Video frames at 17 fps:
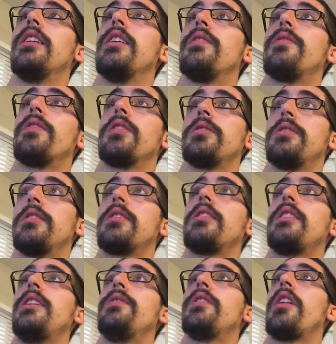First is
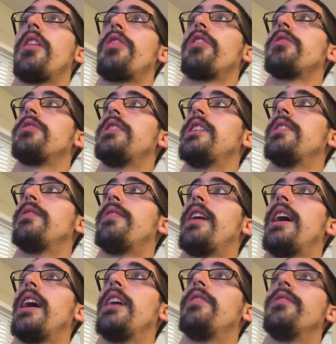Cleveland at
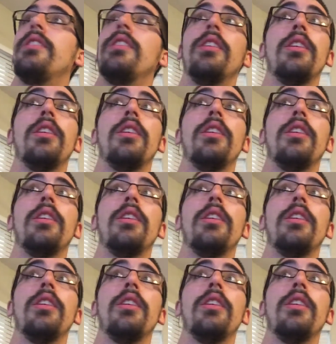13-5.